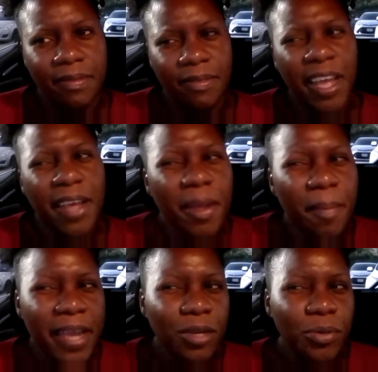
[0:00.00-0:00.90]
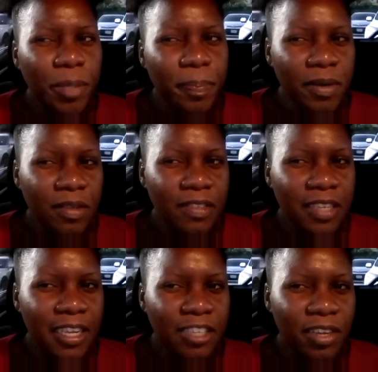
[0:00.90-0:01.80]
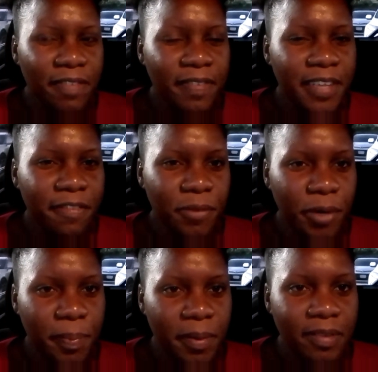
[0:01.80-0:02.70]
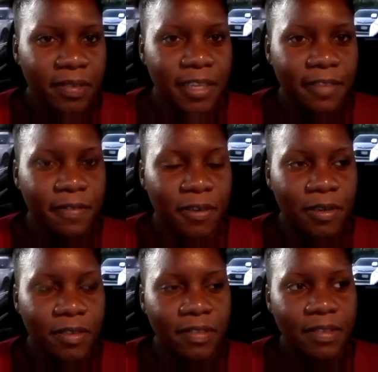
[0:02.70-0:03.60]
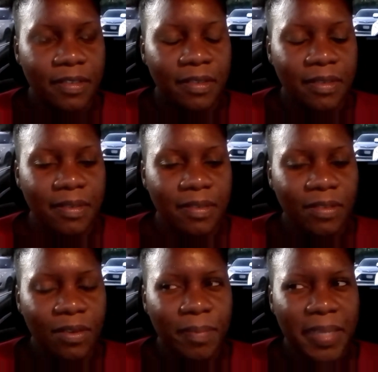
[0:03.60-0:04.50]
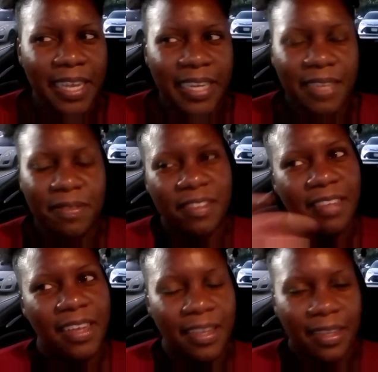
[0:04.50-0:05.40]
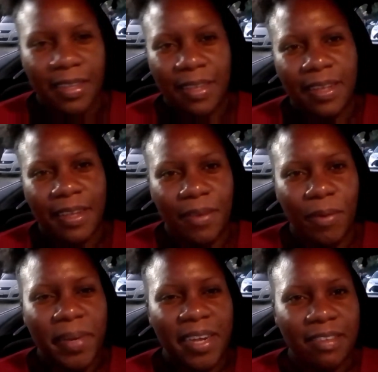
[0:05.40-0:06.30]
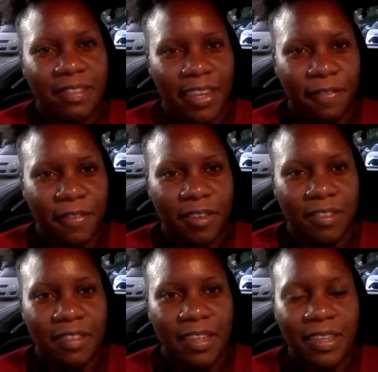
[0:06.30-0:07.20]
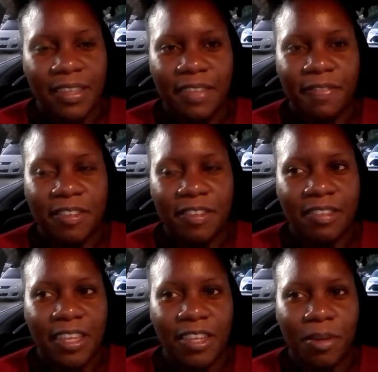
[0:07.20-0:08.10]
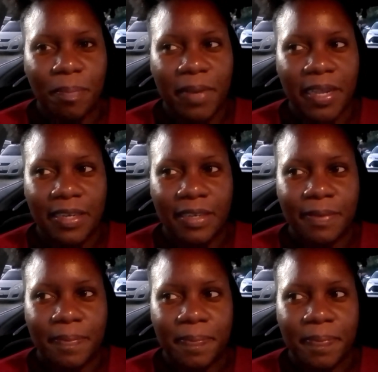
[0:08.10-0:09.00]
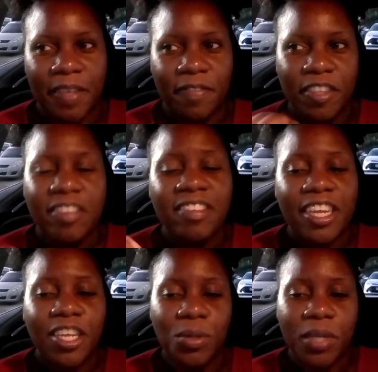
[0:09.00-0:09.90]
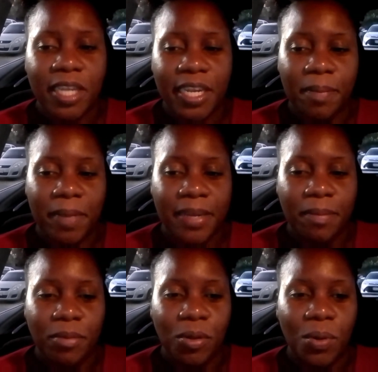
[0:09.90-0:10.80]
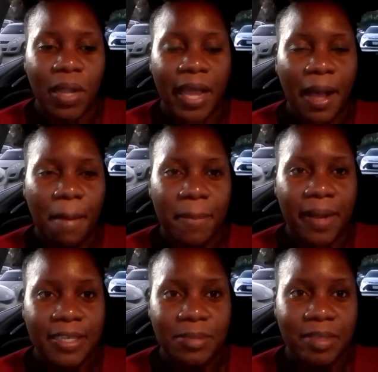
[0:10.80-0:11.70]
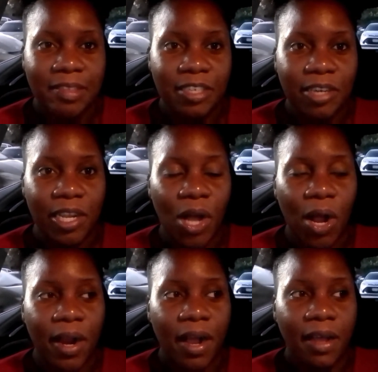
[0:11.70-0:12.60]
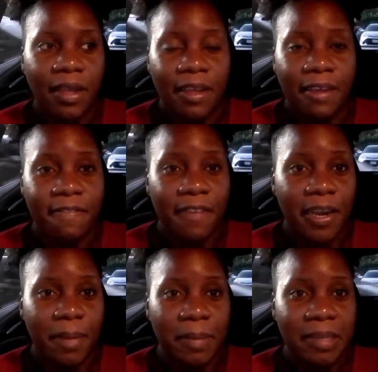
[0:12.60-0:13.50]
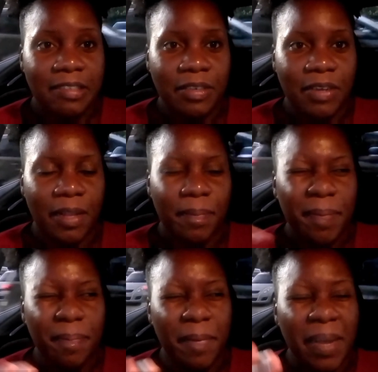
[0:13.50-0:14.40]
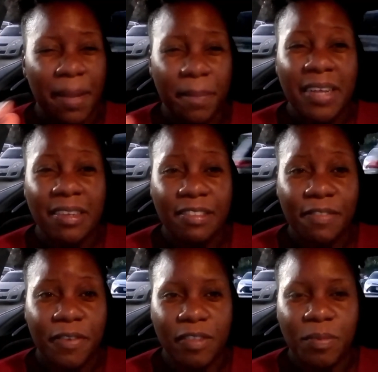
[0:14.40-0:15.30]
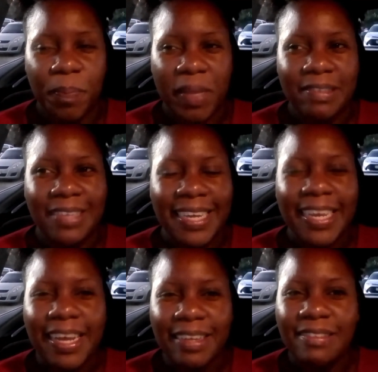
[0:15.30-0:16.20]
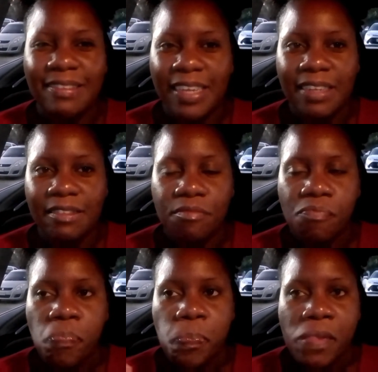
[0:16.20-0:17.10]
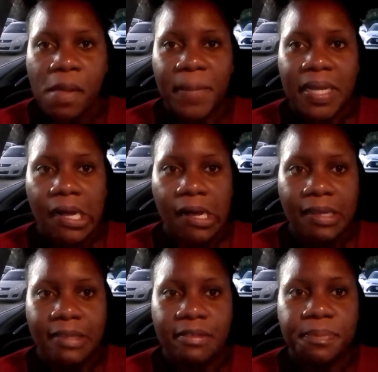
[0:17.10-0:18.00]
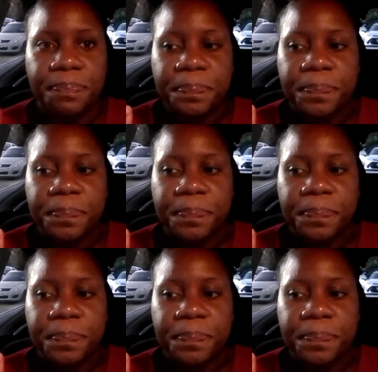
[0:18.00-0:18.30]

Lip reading: yeah, you might not know the person and you try to forget to know the person at first. So I can't even say, when I say at first, say, if it is that you're not planning, if it is that you're looking at them and them don't look like a marriage material or a father material, that I say first, but I say, you can't say it because